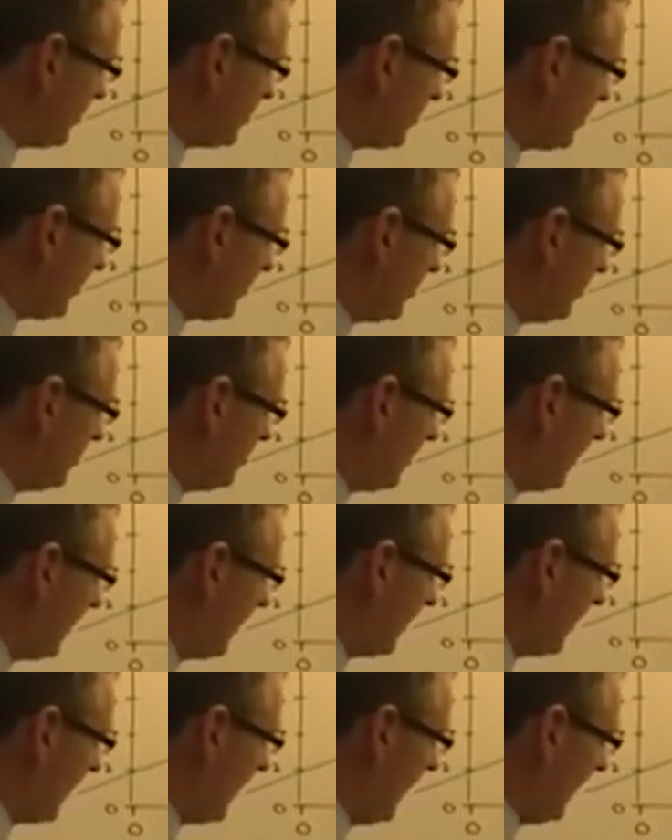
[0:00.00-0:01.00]
the 2
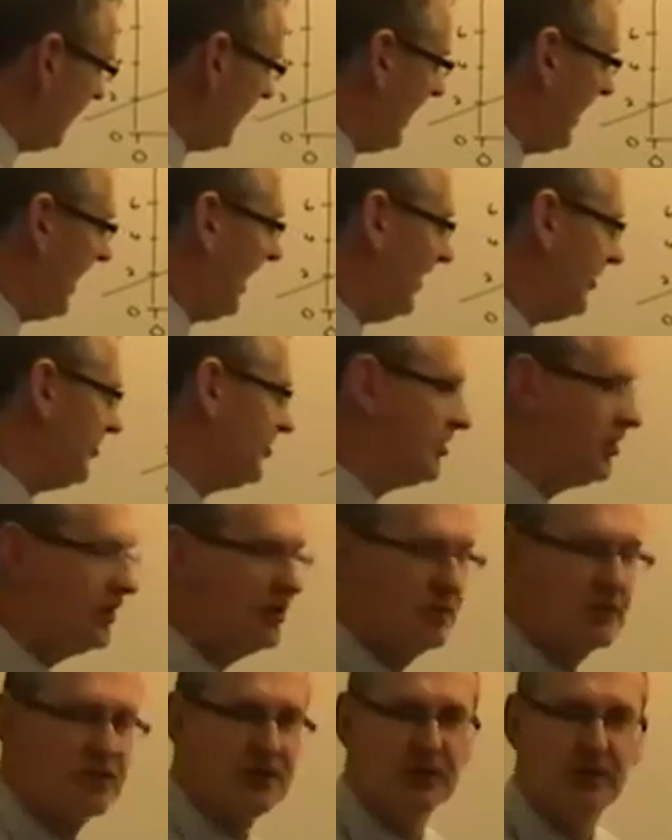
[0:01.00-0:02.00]
and I add
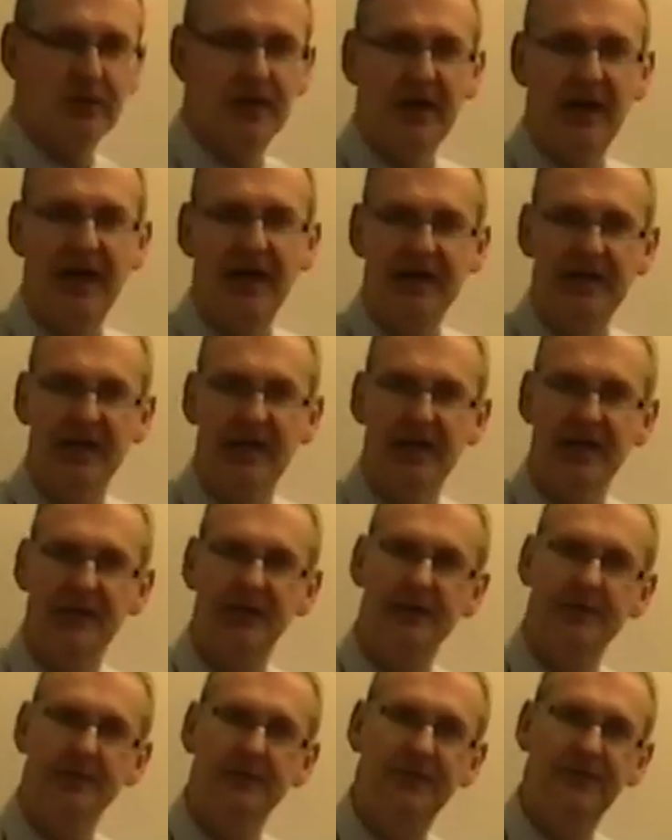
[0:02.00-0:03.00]
2 to it, I get the
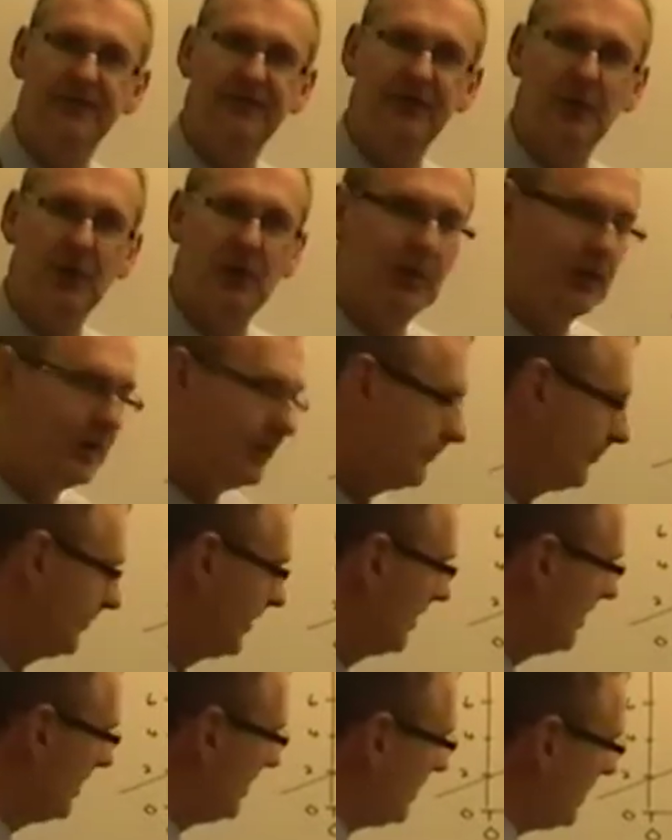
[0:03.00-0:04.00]
number 4.
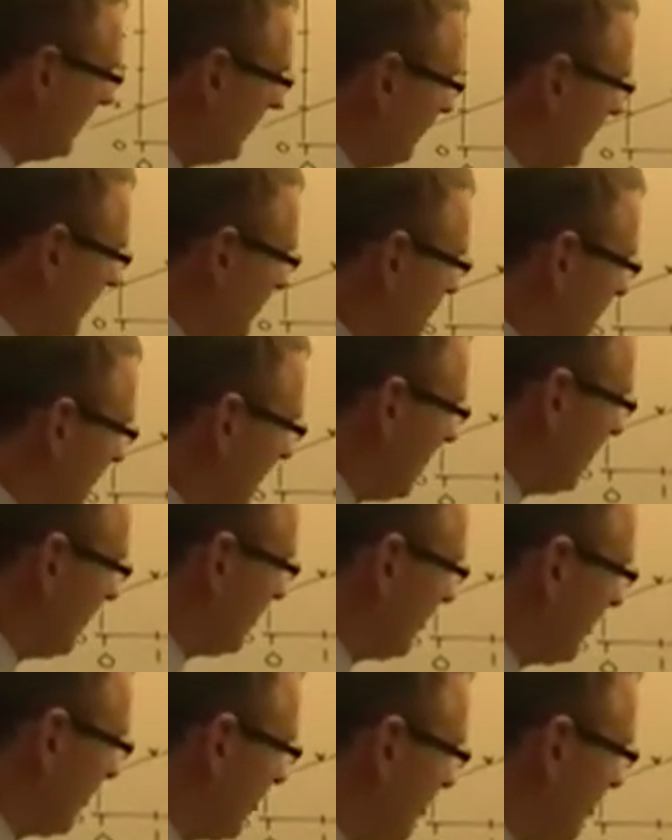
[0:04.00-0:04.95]
If you take the